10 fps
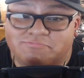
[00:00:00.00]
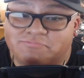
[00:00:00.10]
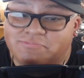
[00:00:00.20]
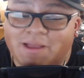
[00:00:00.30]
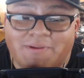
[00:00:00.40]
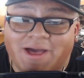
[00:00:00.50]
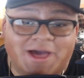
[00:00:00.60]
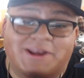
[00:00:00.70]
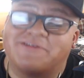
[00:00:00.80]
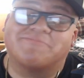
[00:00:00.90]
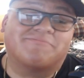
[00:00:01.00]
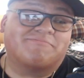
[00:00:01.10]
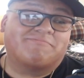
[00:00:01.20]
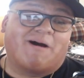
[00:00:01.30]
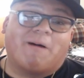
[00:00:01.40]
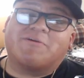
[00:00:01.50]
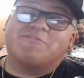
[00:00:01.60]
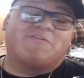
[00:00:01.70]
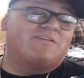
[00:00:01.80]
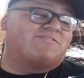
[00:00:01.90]
Not bad. I'm
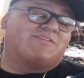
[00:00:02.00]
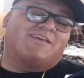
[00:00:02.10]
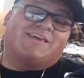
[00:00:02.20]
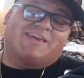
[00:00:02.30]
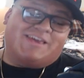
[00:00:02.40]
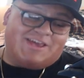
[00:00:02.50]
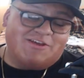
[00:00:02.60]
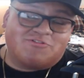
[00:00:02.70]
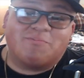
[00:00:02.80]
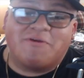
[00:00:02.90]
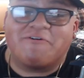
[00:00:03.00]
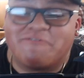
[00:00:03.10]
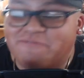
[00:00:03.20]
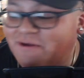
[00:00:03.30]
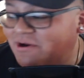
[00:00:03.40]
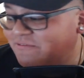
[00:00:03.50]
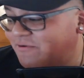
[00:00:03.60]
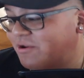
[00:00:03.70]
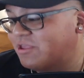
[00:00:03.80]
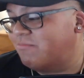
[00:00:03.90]
convinced. It should be a very,
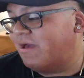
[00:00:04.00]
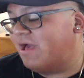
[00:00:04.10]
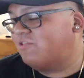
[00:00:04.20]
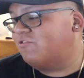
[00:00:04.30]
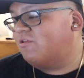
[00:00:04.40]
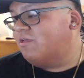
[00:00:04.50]
very good match.